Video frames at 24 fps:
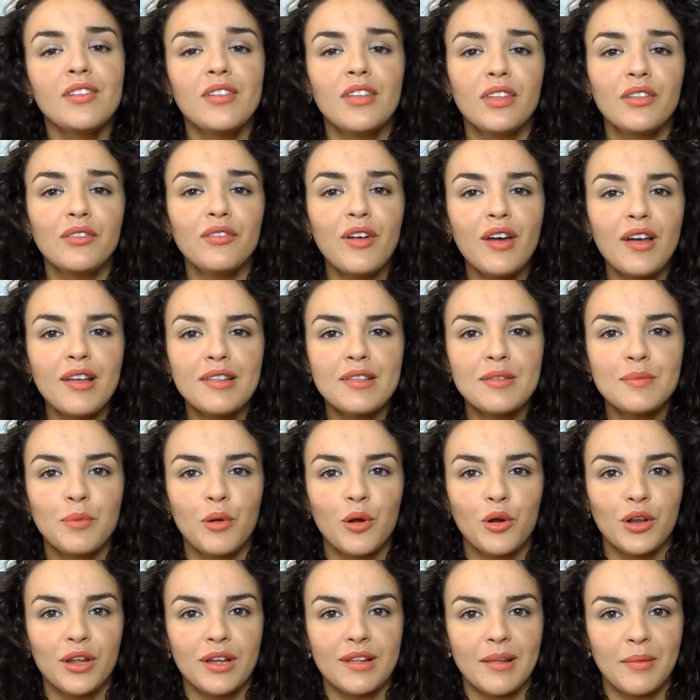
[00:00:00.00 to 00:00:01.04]
So the first
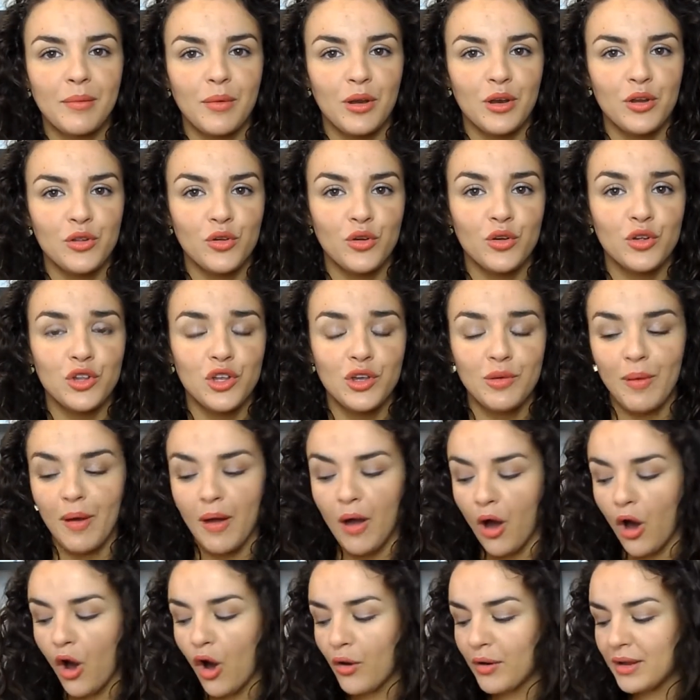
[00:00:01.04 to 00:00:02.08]
products I'm going to talk to you
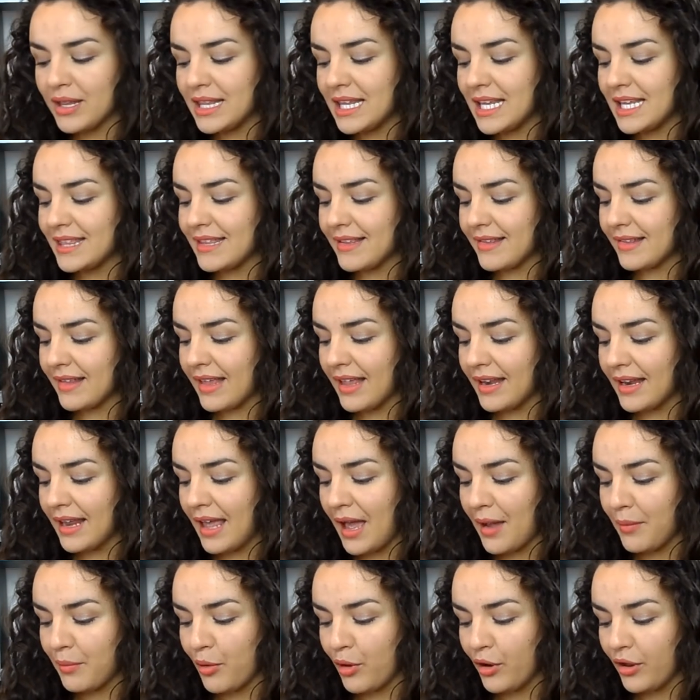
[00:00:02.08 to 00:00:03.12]
about are indeed the
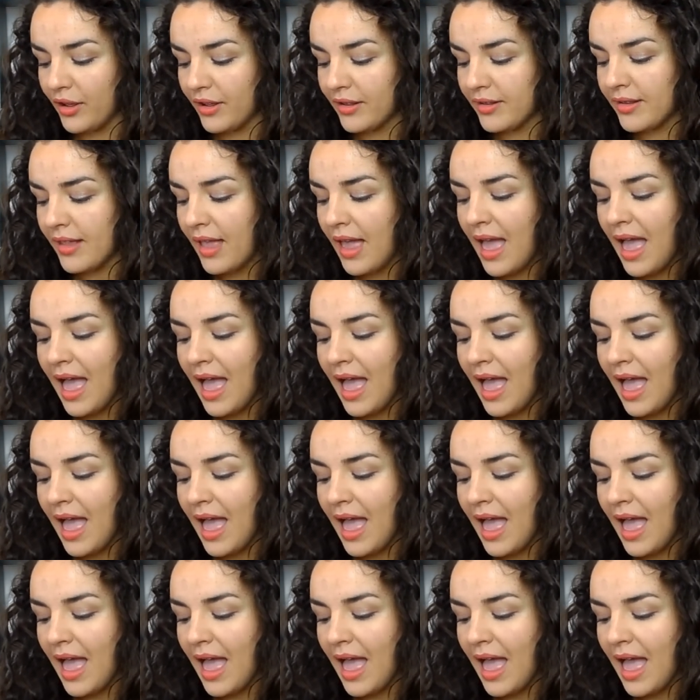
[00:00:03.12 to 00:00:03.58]
skincare products,